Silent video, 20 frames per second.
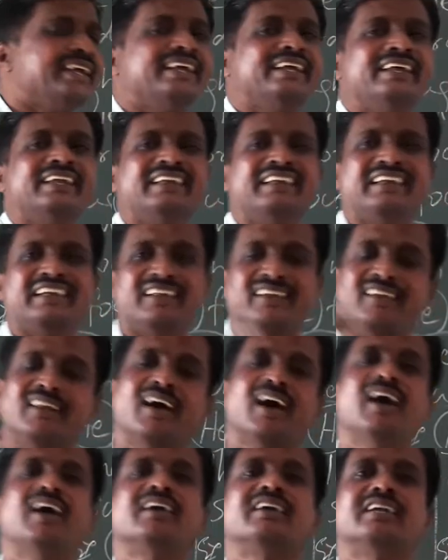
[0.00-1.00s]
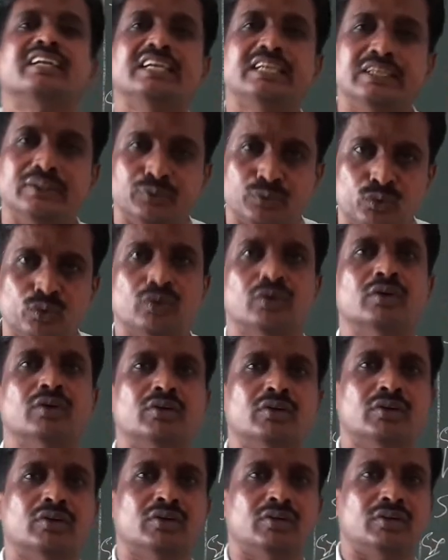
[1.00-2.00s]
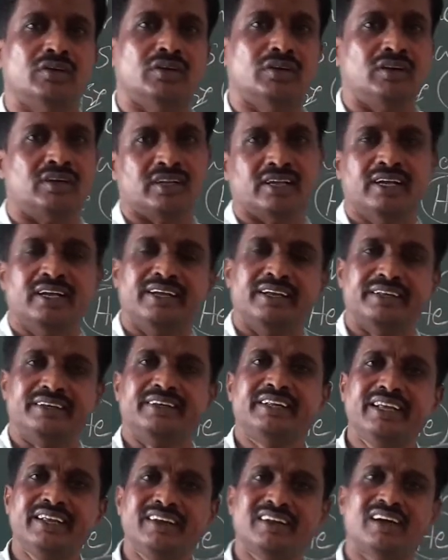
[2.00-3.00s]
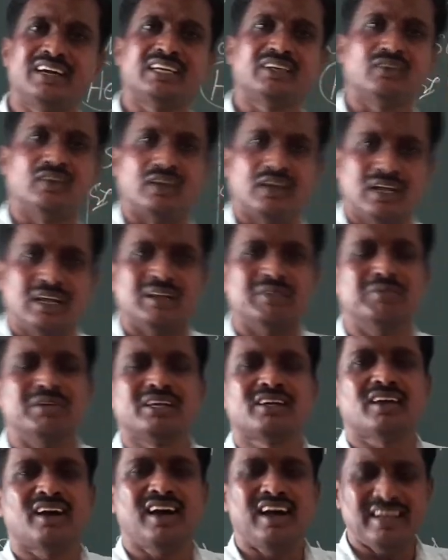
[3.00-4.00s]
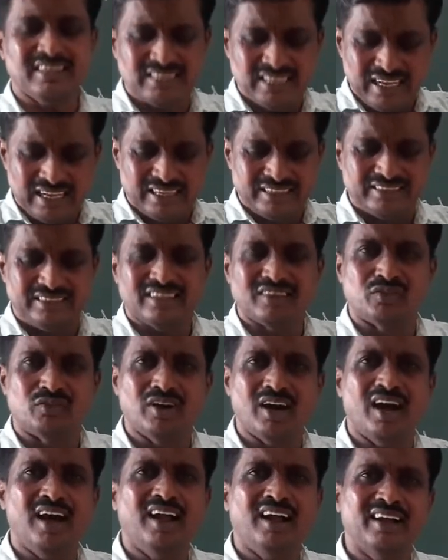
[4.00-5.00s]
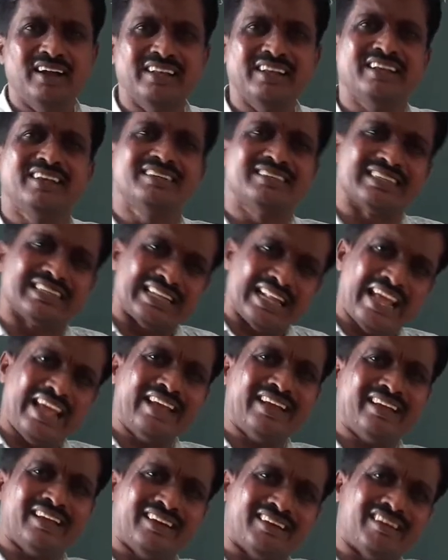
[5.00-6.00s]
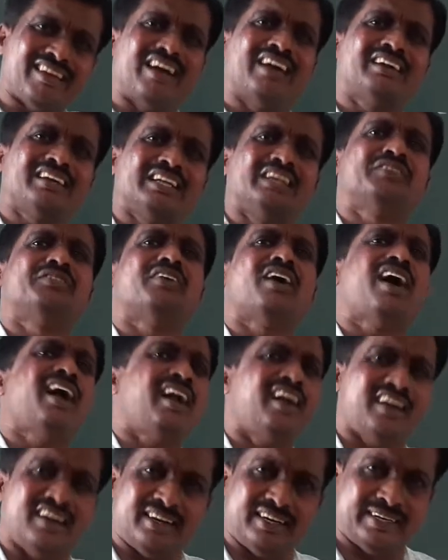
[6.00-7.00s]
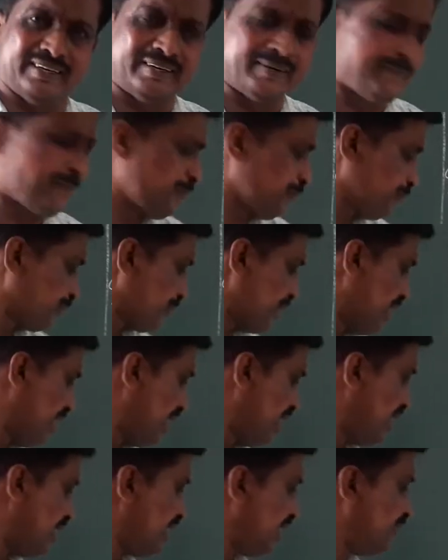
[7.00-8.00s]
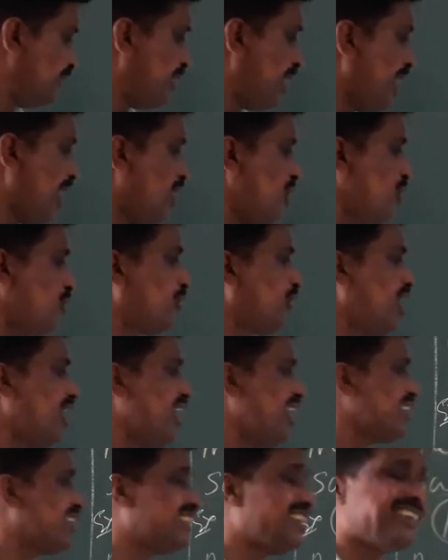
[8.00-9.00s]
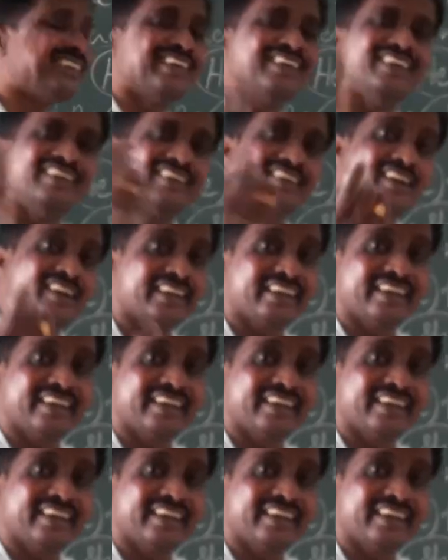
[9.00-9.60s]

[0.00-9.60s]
in a naughty world. In a naughty world. Because the world is like a naughty world. How far that little